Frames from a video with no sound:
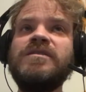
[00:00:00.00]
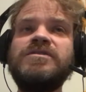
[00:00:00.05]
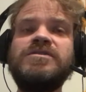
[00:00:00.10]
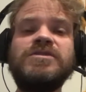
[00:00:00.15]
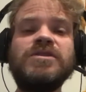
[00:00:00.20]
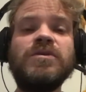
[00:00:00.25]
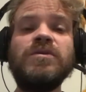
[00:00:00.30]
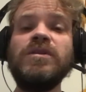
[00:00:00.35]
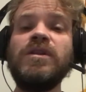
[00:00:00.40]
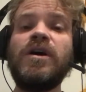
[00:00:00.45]

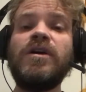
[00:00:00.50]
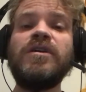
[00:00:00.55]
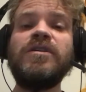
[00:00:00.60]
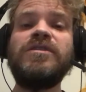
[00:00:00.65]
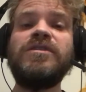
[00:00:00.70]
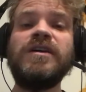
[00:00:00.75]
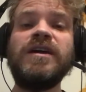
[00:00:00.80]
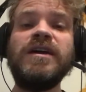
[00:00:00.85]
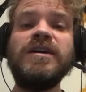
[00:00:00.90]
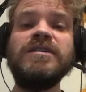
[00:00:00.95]
do a lot of
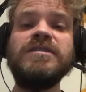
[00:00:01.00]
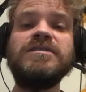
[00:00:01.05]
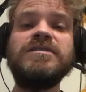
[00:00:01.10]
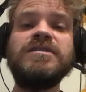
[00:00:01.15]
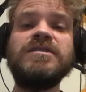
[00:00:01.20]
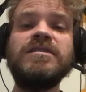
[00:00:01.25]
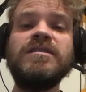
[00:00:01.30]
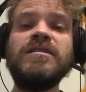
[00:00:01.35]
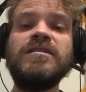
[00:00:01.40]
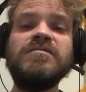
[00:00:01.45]

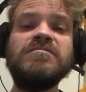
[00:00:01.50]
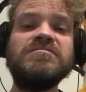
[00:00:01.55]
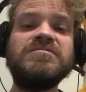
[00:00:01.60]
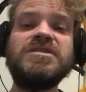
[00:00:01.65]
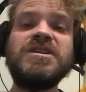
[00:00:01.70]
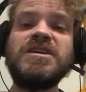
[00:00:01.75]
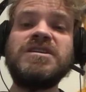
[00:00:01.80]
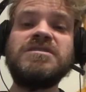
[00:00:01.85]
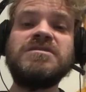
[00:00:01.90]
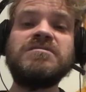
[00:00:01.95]
things
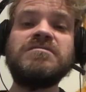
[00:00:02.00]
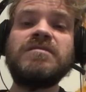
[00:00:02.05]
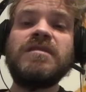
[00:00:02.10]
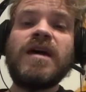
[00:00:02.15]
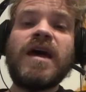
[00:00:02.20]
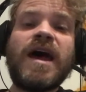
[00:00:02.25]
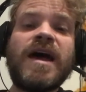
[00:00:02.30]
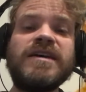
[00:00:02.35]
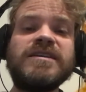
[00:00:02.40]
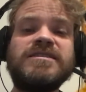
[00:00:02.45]
just
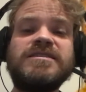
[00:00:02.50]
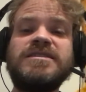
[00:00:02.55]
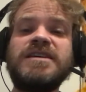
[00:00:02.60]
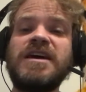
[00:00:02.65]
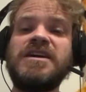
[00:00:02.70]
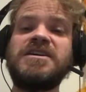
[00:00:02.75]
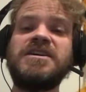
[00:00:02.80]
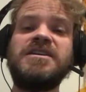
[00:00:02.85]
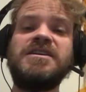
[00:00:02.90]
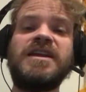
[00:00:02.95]
as
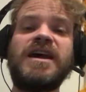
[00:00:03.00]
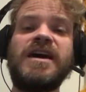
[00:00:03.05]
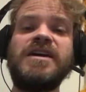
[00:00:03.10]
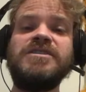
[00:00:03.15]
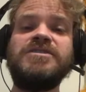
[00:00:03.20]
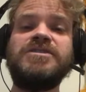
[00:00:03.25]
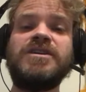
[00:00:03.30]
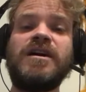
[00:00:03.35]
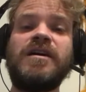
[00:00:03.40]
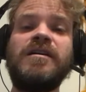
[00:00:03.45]
second
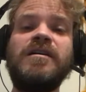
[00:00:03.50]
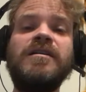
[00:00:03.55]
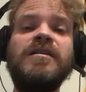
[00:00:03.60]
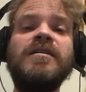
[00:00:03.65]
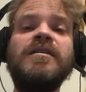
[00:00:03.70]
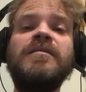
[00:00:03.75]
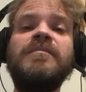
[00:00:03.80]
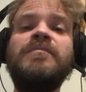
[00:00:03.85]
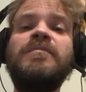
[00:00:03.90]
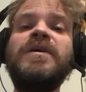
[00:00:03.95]
nature
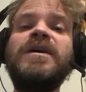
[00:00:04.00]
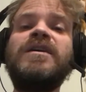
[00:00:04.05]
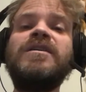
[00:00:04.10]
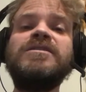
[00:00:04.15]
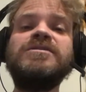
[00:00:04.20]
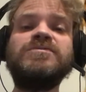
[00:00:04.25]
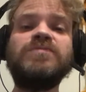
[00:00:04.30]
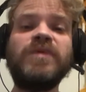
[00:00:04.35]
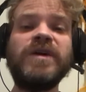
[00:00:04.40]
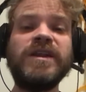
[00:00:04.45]

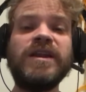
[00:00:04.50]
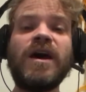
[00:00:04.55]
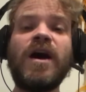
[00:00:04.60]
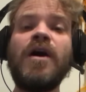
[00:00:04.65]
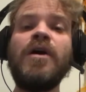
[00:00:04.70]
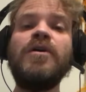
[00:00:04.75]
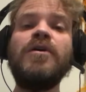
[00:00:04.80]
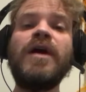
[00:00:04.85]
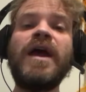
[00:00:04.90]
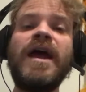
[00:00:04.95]
because we
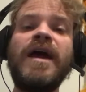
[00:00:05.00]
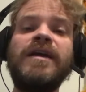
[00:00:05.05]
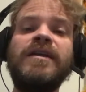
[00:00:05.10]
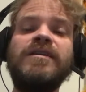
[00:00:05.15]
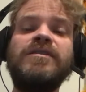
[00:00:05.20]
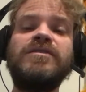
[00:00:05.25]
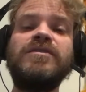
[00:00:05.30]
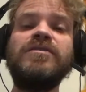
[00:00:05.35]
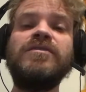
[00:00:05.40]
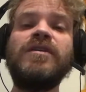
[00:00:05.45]
know how to
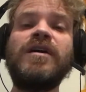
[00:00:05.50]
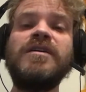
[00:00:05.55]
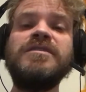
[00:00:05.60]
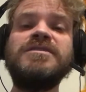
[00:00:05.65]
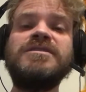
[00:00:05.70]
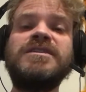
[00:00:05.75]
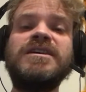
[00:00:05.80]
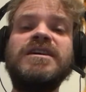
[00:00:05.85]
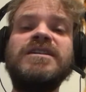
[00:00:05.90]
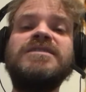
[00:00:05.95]
do
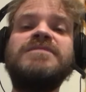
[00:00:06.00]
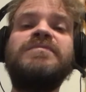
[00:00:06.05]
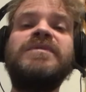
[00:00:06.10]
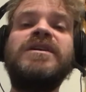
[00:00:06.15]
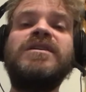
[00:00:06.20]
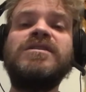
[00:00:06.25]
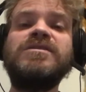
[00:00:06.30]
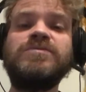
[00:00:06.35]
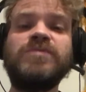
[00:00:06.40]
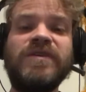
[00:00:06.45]
those things
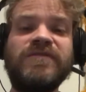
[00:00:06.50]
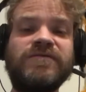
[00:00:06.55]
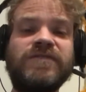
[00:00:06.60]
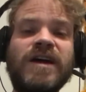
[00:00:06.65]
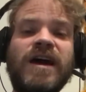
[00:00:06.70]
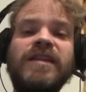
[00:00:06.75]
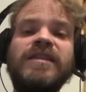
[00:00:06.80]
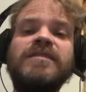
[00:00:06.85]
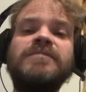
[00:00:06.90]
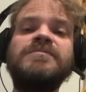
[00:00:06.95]
because we've
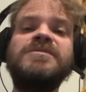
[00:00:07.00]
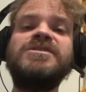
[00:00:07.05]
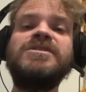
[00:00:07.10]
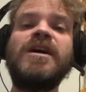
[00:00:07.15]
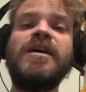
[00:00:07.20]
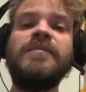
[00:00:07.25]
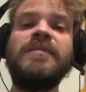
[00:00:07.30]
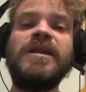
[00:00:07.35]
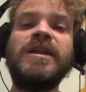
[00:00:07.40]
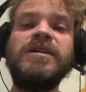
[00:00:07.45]
done them
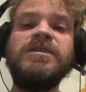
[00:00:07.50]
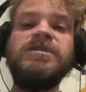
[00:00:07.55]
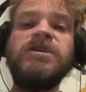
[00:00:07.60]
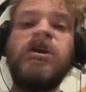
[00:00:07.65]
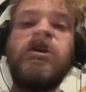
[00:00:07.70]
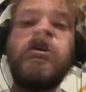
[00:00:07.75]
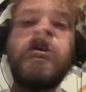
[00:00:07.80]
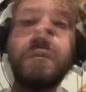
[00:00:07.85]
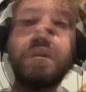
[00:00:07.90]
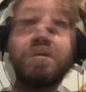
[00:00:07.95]
so many
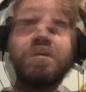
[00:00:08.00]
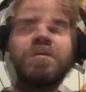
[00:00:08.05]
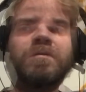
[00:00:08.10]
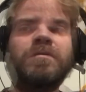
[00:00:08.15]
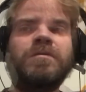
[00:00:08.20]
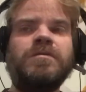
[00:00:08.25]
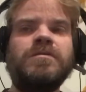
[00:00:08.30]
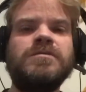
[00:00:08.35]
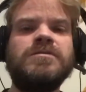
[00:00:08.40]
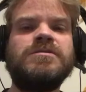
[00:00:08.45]

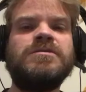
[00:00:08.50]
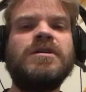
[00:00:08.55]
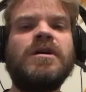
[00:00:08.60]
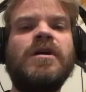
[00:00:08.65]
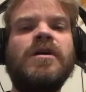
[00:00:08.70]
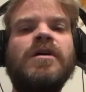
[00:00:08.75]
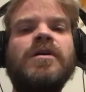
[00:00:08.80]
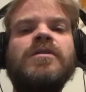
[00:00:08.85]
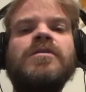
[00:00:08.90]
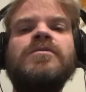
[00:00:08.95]
times.
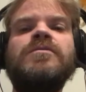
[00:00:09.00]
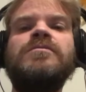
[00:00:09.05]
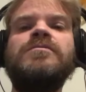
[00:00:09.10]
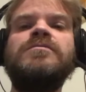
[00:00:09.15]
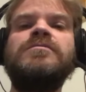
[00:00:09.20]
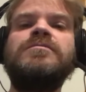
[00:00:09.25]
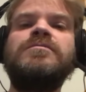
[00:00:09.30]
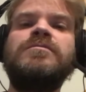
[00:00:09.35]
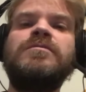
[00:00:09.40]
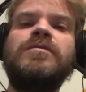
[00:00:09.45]
So
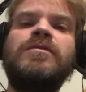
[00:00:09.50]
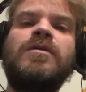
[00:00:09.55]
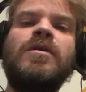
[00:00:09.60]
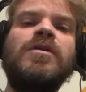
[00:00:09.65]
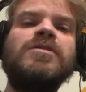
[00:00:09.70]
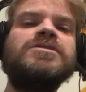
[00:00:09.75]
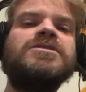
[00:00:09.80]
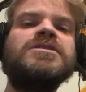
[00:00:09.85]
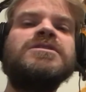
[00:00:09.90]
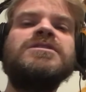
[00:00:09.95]

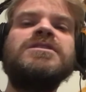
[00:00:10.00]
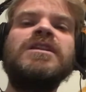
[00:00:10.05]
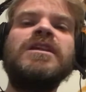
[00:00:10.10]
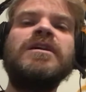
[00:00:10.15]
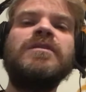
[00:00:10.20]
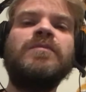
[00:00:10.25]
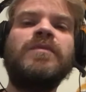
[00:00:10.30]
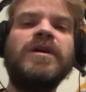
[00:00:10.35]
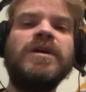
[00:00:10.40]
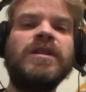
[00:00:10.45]

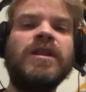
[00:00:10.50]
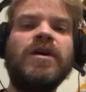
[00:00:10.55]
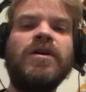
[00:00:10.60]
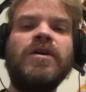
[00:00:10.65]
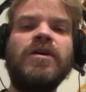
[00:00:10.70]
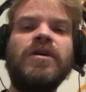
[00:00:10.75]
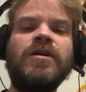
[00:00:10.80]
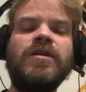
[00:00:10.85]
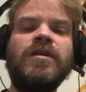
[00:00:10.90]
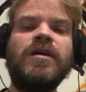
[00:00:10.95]
consciously we
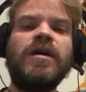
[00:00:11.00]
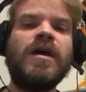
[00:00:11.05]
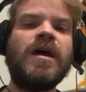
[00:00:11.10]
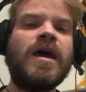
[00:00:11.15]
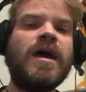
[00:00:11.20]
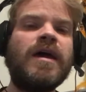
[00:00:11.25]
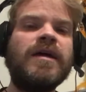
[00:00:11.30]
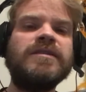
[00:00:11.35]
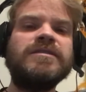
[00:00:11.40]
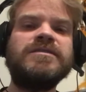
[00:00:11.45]
learn
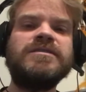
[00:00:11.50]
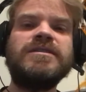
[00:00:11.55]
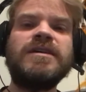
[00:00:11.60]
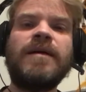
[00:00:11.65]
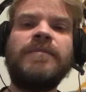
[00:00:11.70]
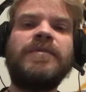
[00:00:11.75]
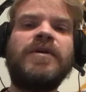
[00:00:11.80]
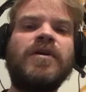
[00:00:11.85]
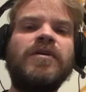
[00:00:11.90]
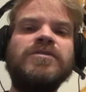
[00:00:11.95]
and
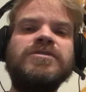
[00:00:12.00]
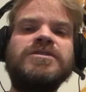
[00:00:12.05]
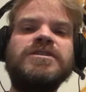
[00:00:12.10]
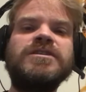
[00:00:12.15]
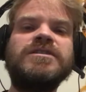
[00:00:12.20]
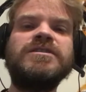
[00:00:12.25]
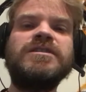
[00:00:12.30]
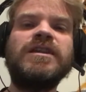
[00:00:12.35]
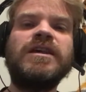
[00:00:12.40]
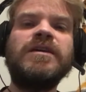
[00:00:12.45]

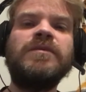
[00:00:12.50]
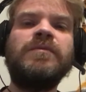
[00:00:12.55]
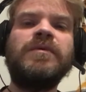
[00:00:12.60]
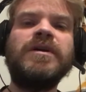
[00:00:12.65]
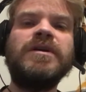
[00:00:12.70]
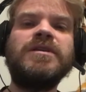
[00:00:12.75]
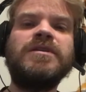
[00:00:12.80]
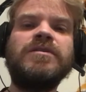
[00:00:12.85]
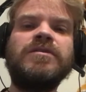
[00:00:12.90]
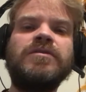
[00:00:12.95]
subconsciously
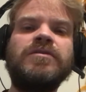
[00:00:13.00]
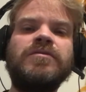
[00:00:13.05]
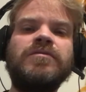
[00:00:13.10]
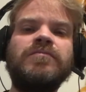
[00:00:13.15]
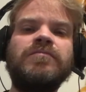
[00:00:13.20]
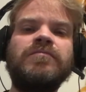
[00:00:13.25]
we do.